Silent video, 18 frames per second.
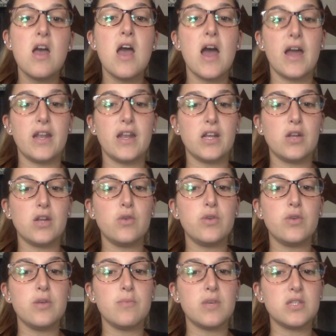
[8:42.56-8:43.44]
and
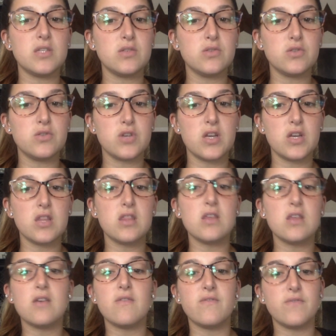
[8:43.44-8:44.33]
including muscle strength,
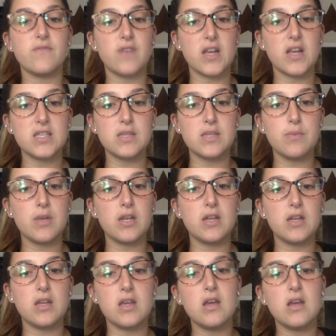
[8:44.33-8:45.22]

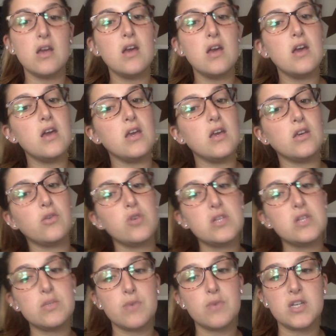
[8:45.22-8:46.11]
flexibility,
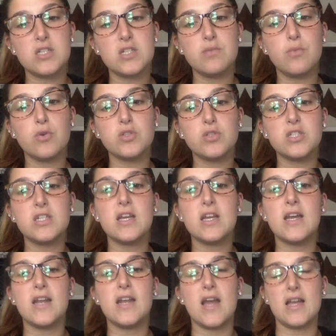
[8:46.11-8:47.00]
increased range of motion,
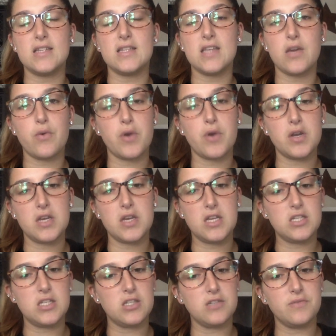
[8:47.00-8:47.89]
and hand-eye
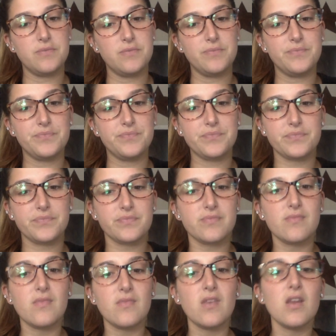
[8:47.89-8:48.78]
coordination.
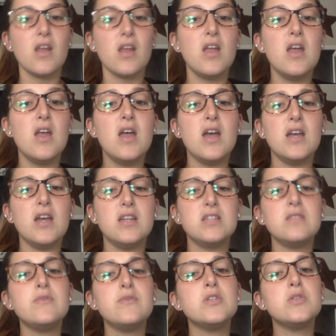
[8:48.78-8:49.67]
An
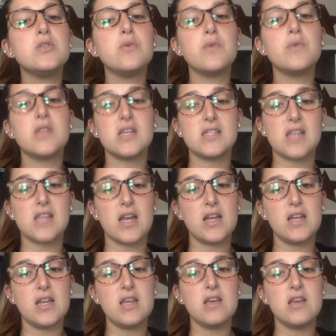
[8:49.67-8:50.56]
individual with
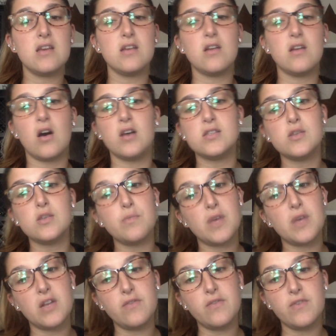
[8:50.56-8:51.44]
anxiety can also
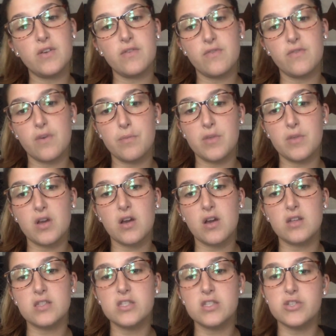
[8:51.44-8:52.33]
benefit from the
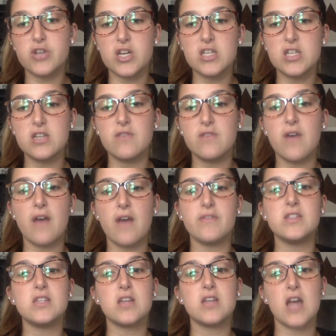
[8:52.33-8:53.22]
concentration of having
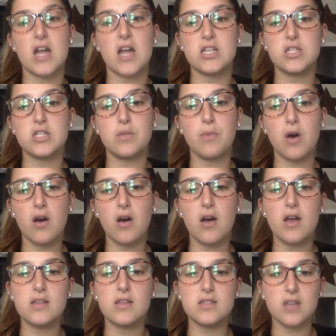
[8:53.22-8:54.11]
to catch the ball
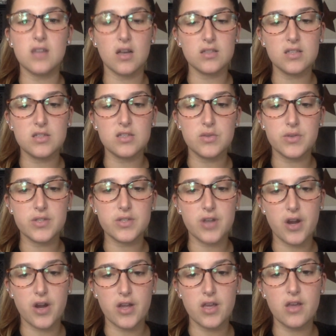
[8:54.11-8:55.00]
and toss it to a
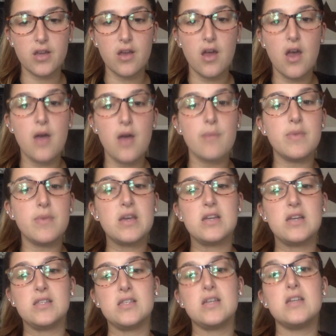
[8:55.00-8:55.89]
target
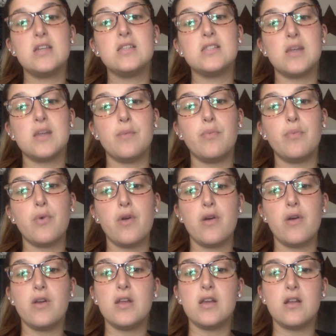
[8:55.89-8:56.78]
because it can
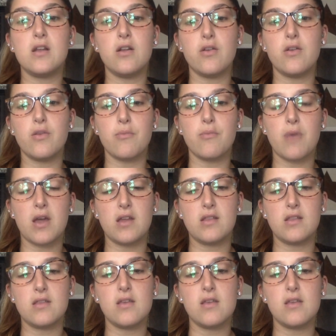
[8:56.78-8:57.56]
temporarily clear their mind.